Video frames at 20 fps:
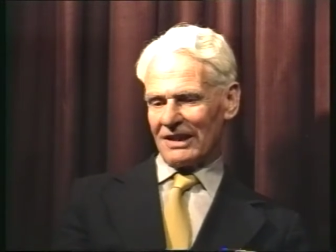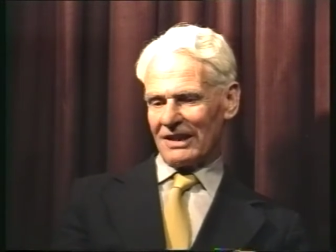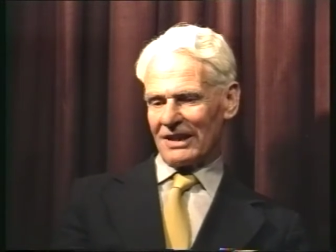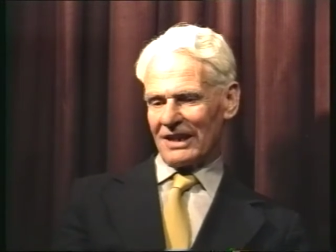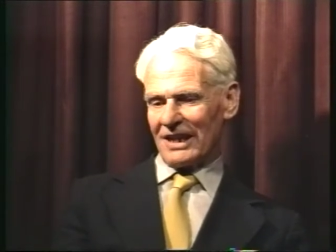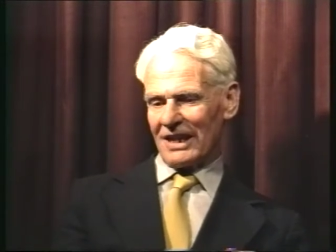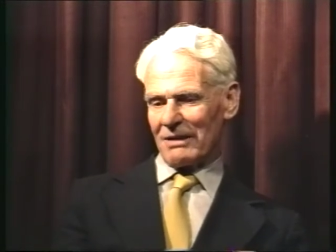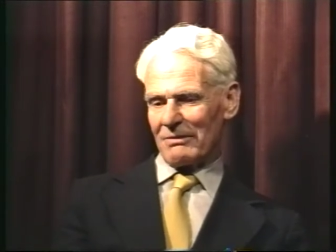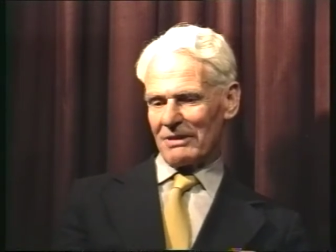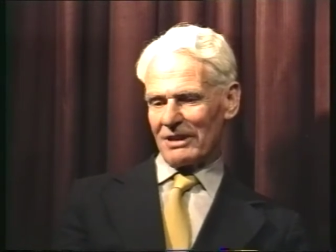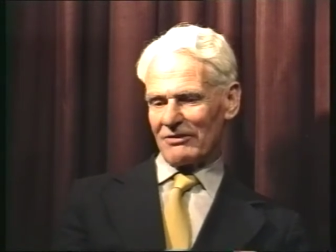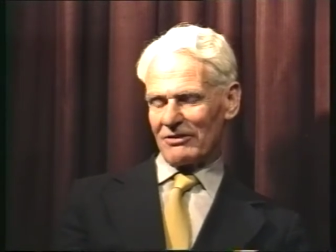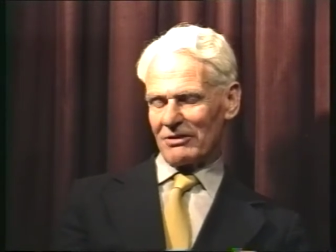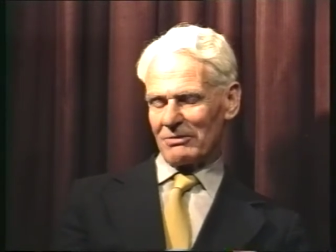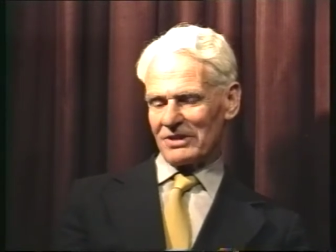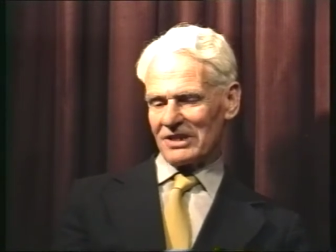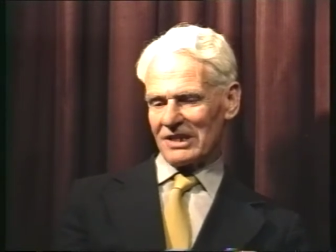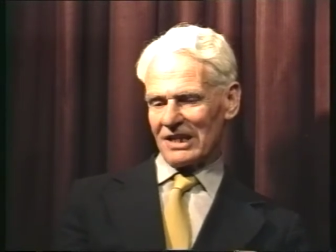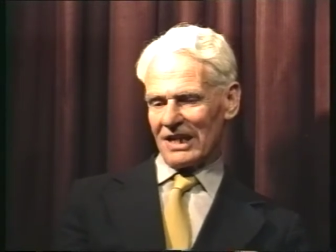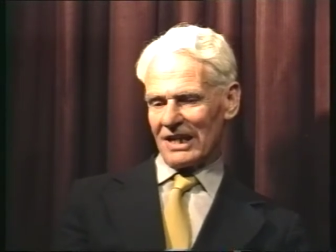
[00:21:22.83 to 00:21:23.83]
the other one
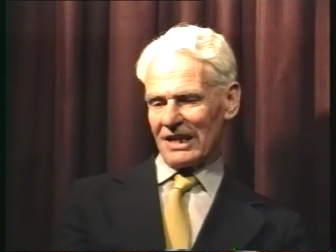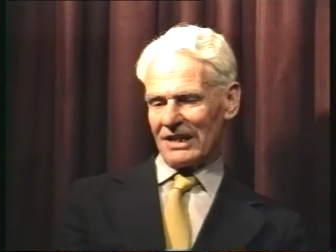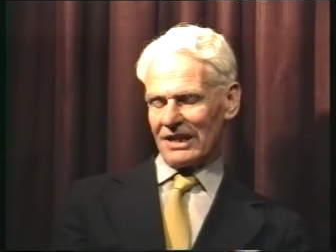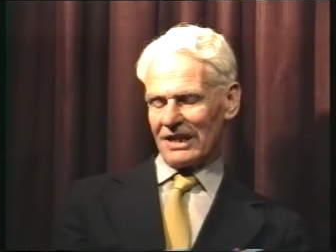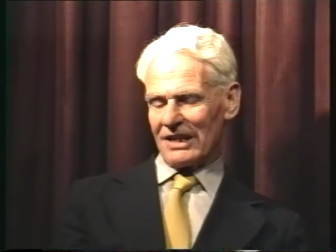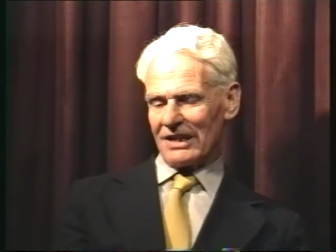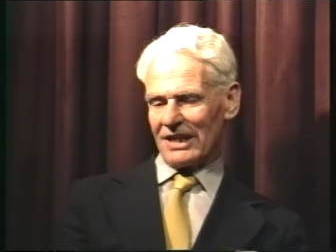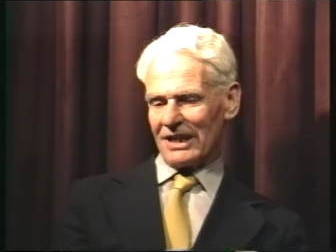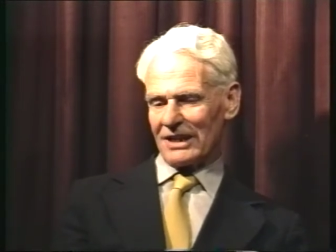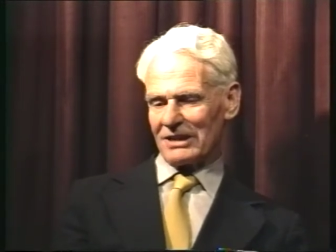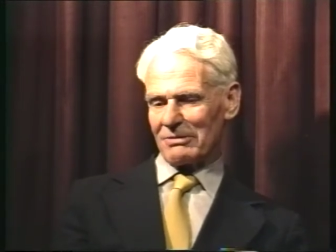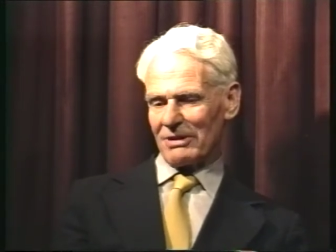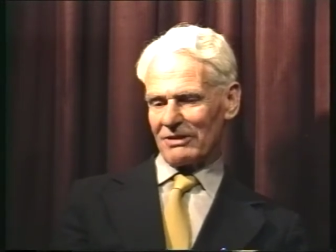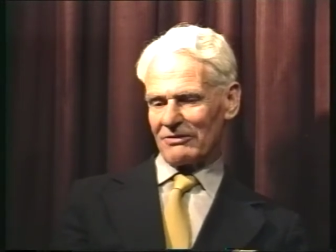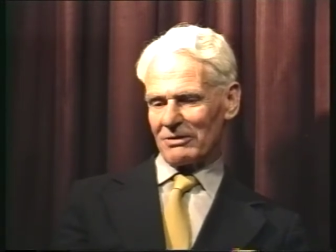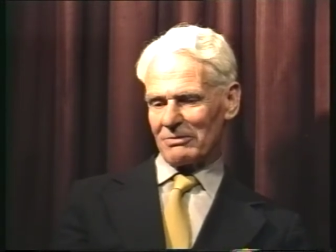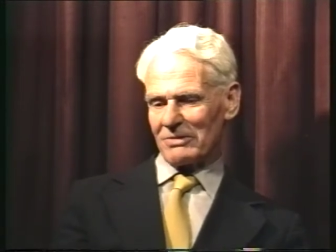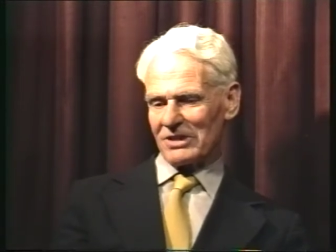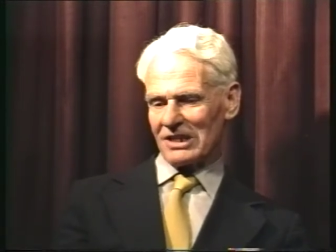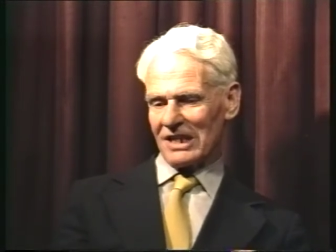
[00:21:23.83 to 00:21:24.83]
from Sli and the next one
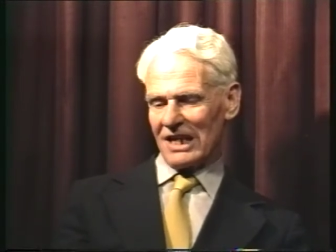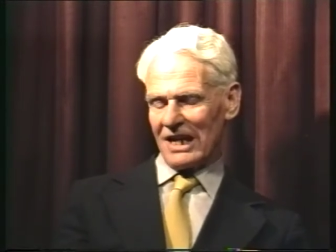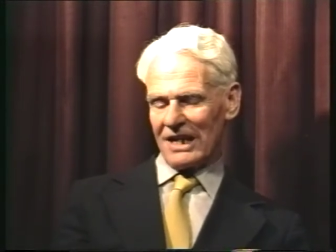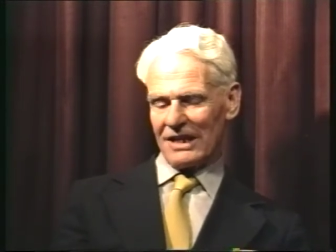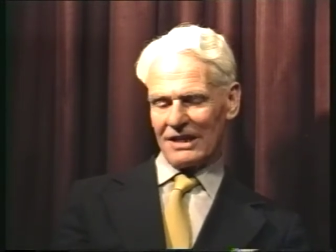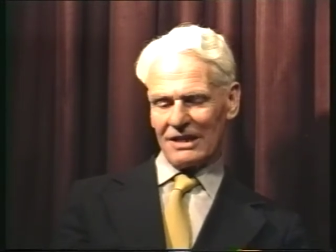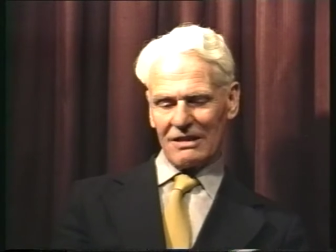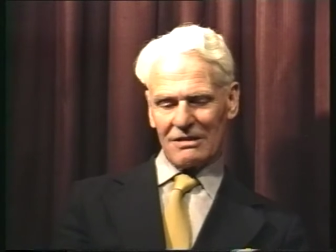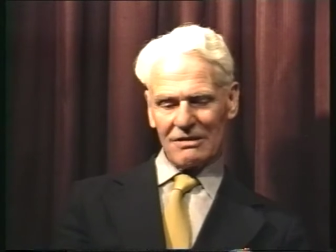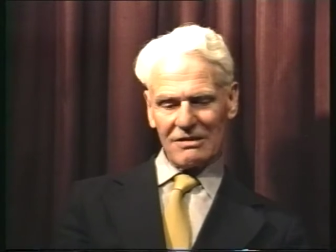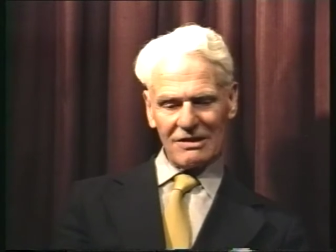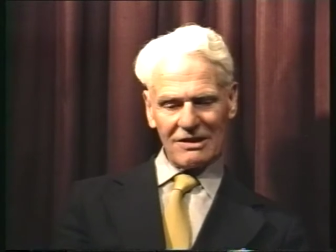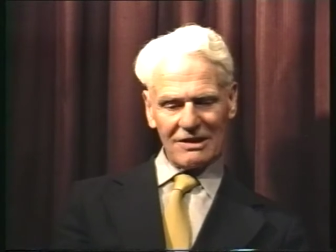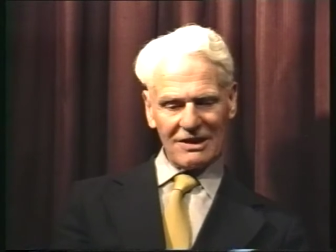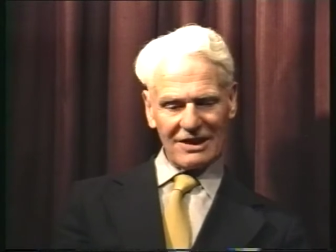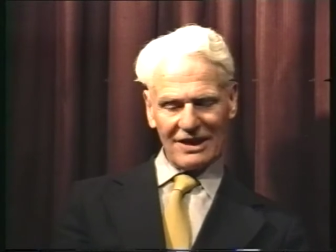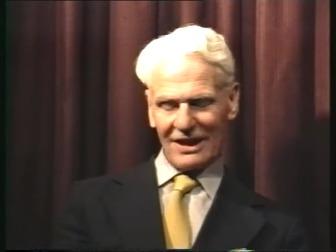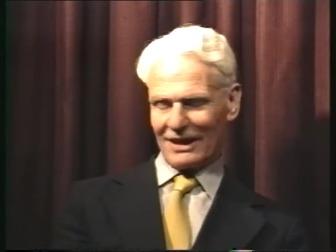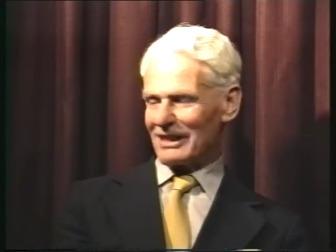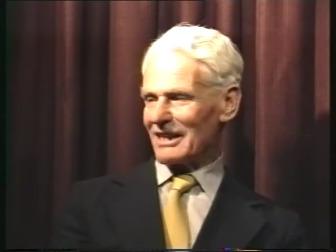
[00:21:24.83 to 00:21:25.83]
from Sligo,
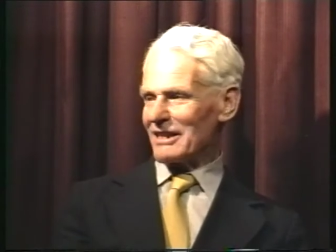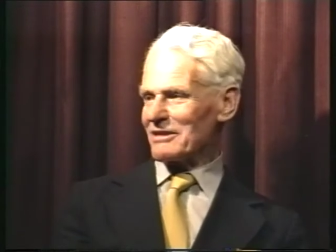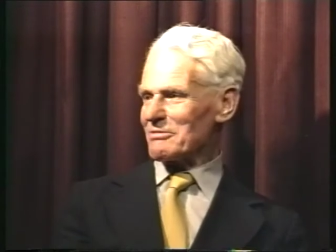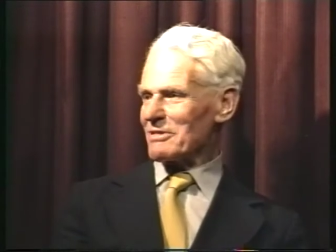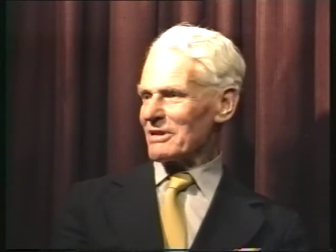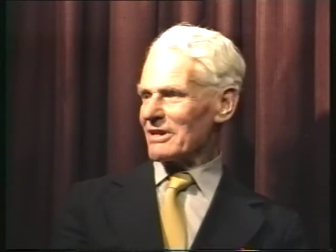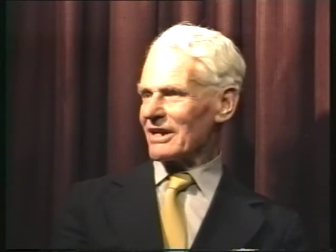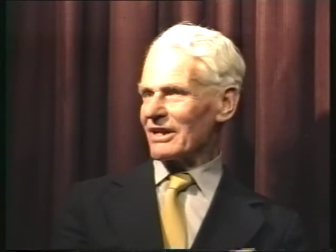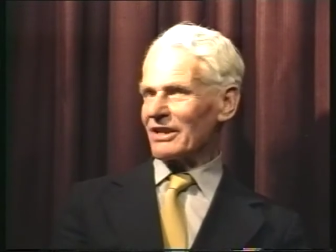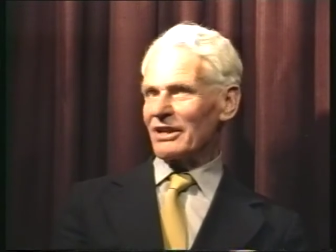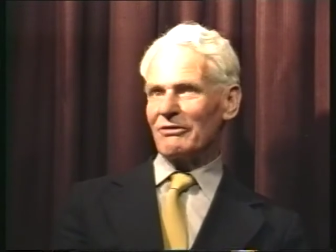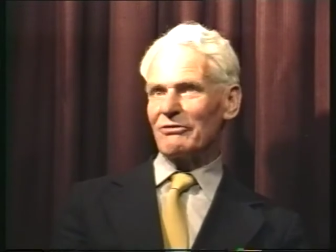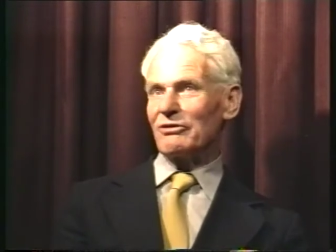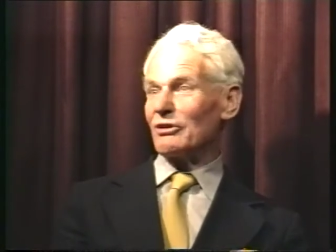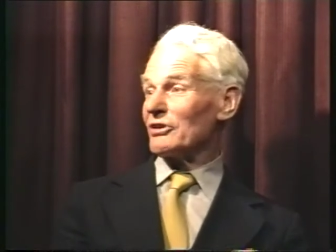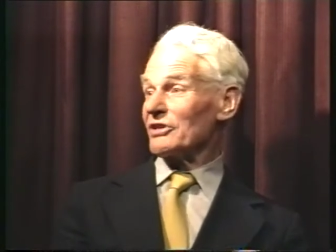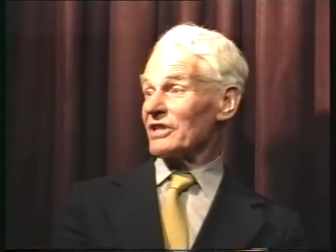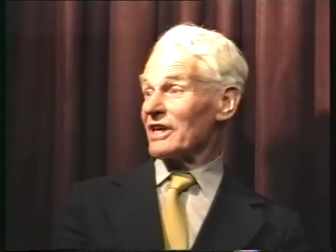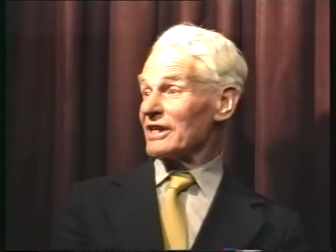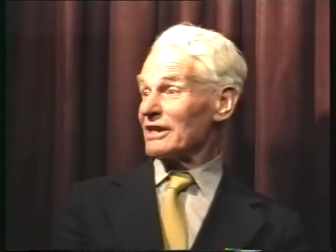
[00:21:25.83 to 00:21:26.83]
and I can't remember, and the
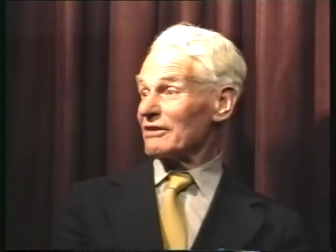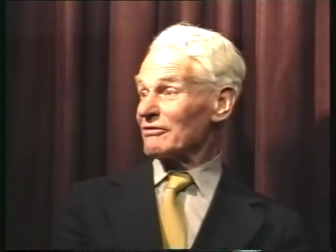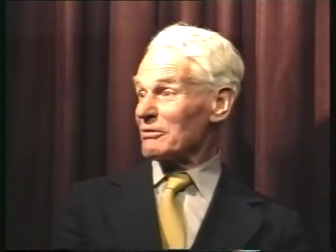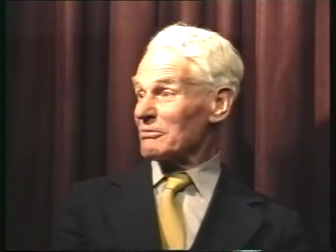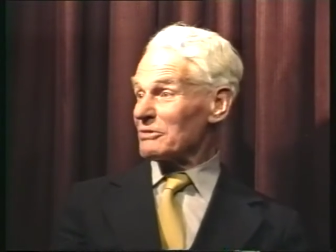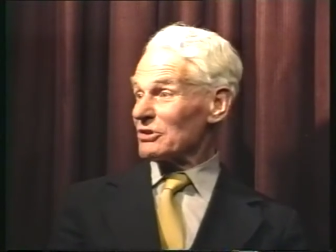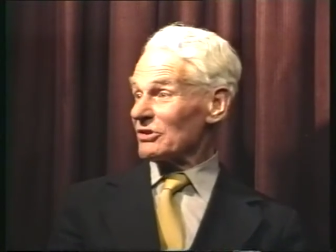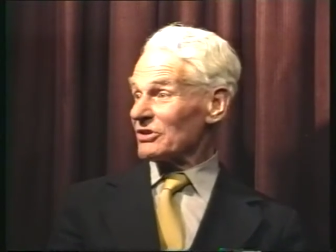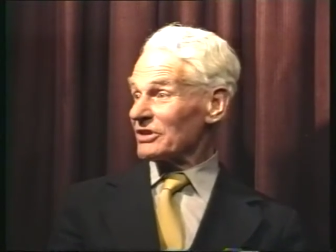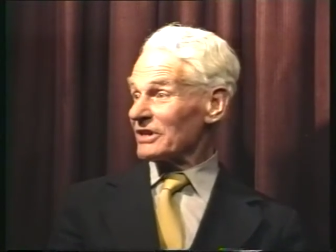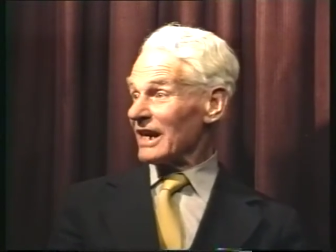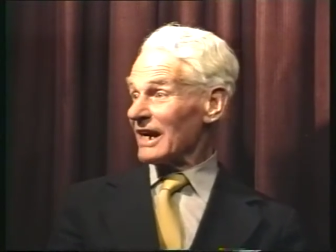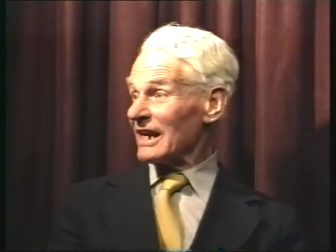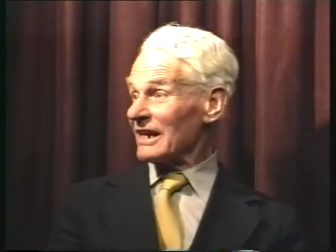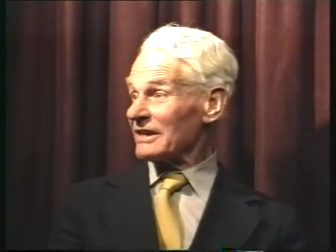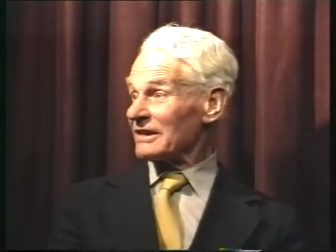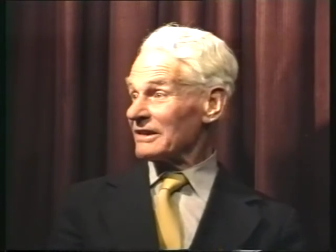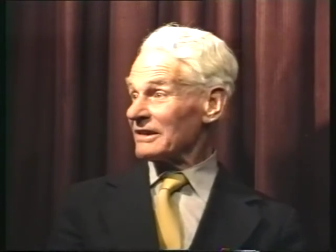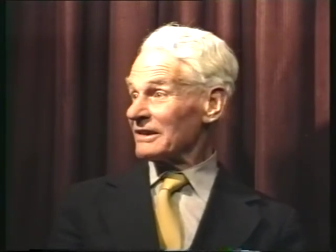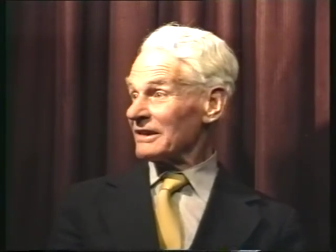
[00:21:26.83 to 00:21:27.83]
fourth I think from Northern
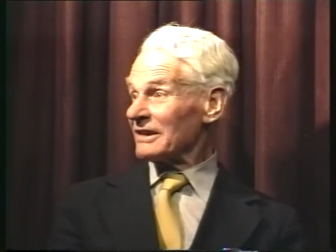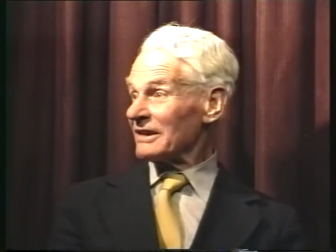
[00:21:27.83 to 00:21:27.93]
Ireland.